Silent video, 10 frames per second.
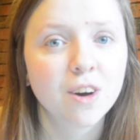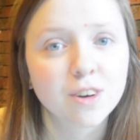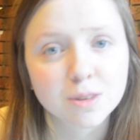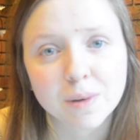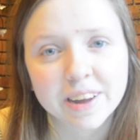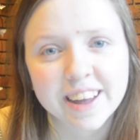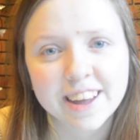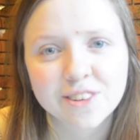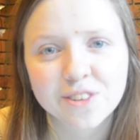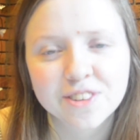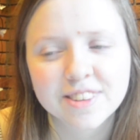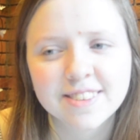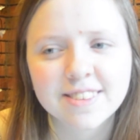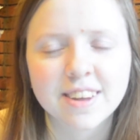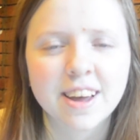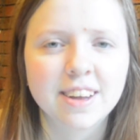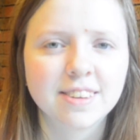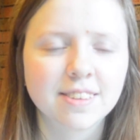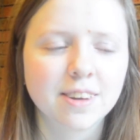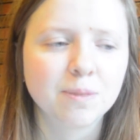OzYA authors,
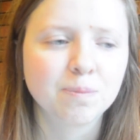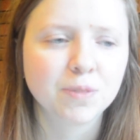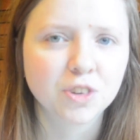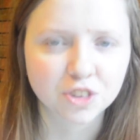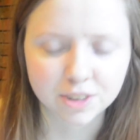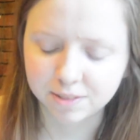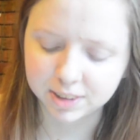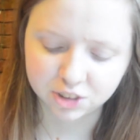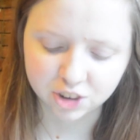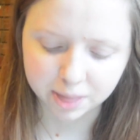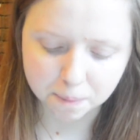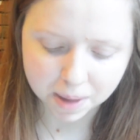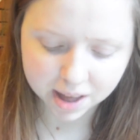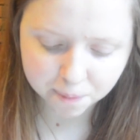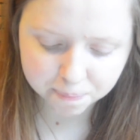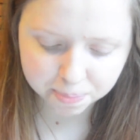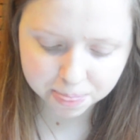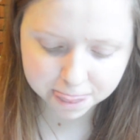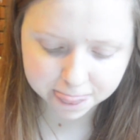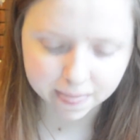and you should definitely check them out.
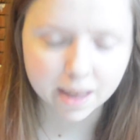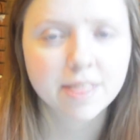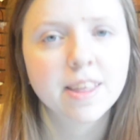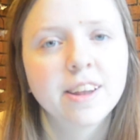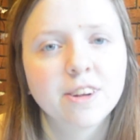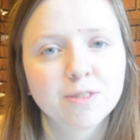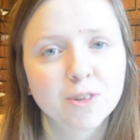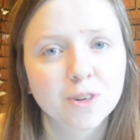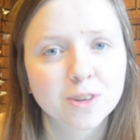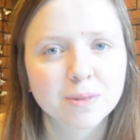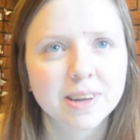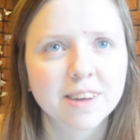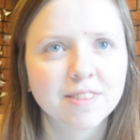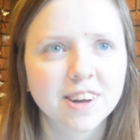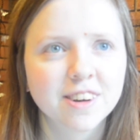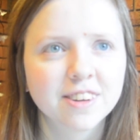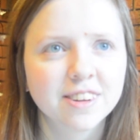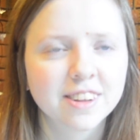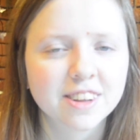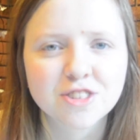And then of course we have our
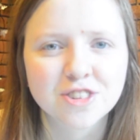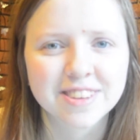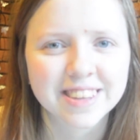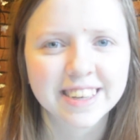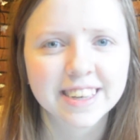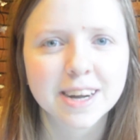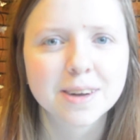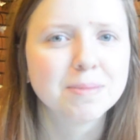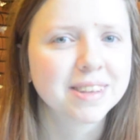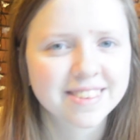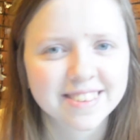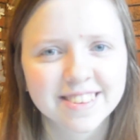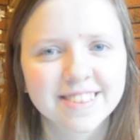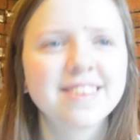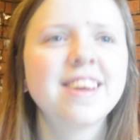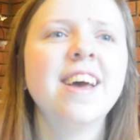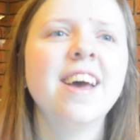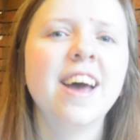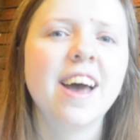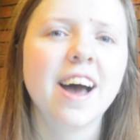illustrious leader, Millicent.
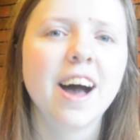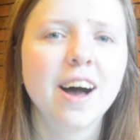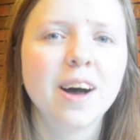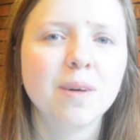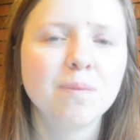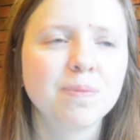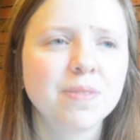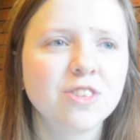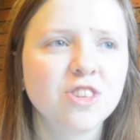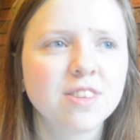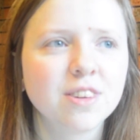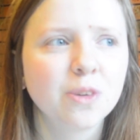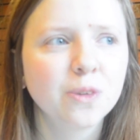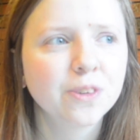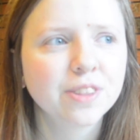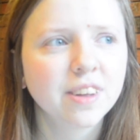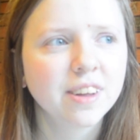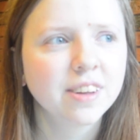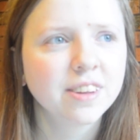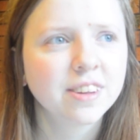She's an
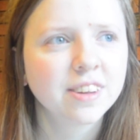author.